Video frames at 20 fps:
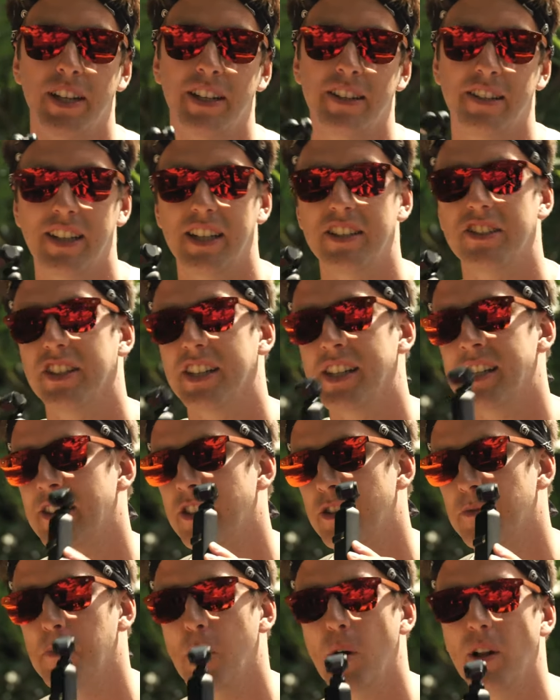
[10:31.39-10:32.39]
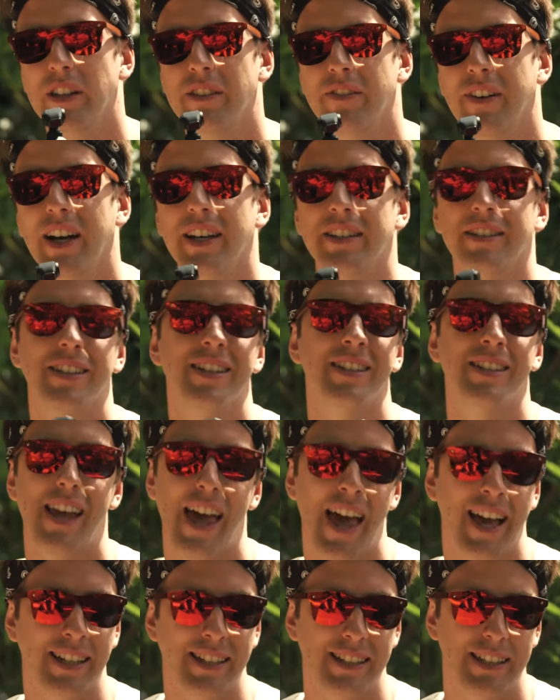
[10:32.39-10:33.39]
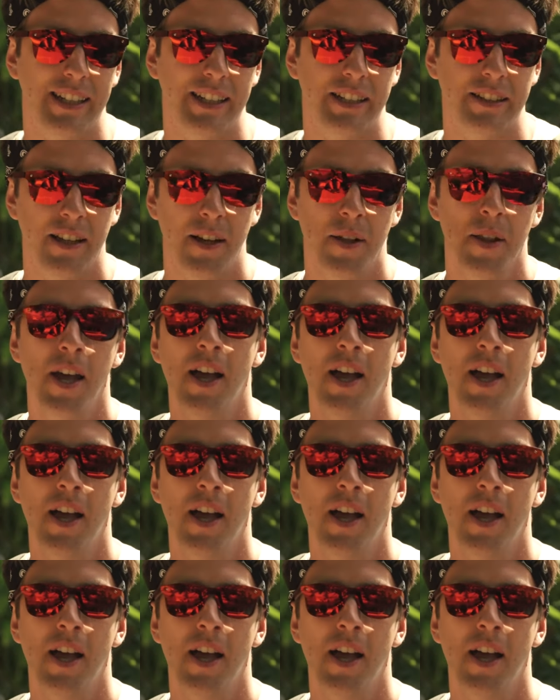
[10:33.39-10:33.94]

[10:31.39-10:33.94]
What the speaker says: in such a small device is excellent.